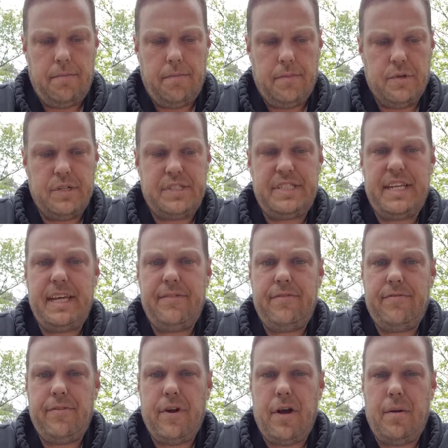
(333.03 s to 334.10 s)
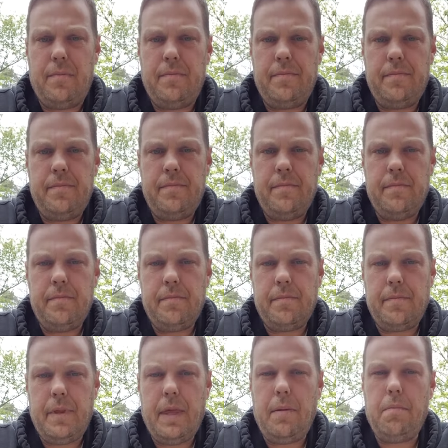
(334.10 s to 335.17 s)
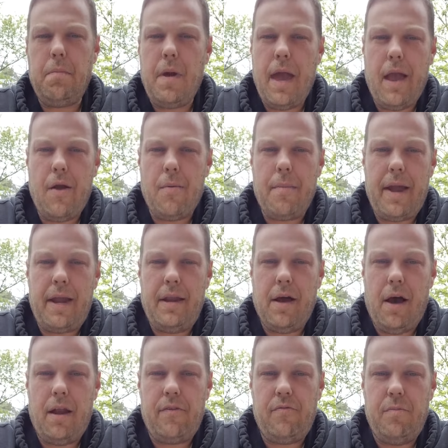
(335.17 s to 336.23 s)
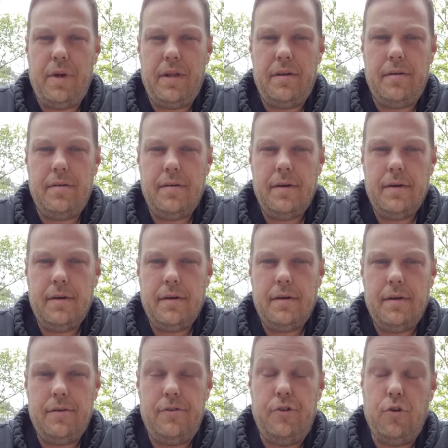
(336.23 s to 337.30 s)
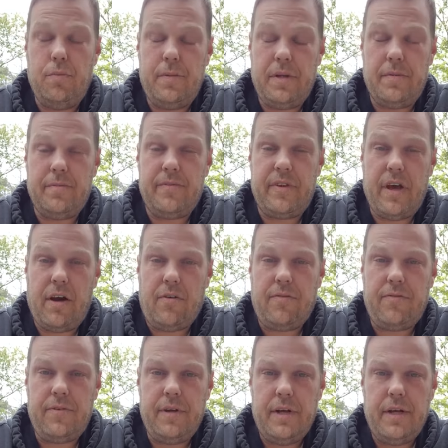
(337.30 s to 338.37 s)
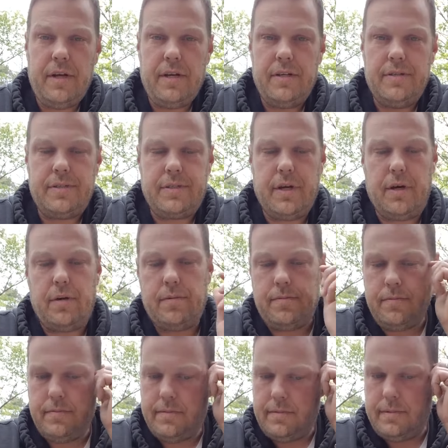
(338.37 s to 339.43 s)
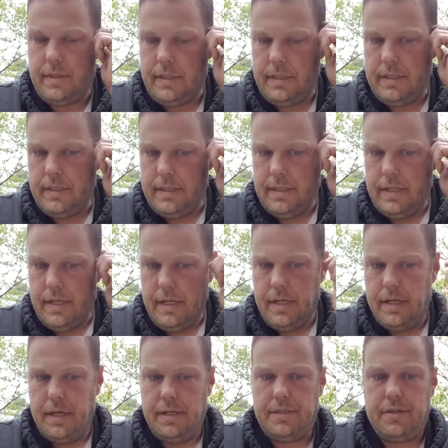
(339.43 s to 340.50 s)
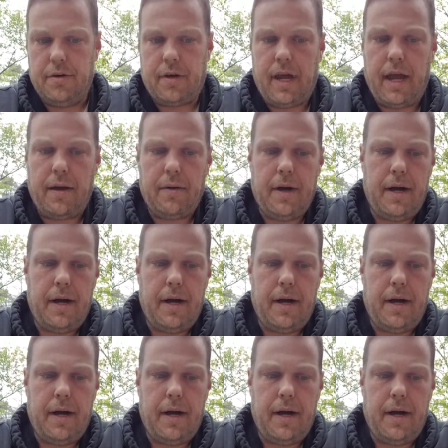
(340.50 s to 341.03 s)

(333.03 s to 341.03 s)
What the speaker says: received from, he may or may not have been duped himself, so it's okay.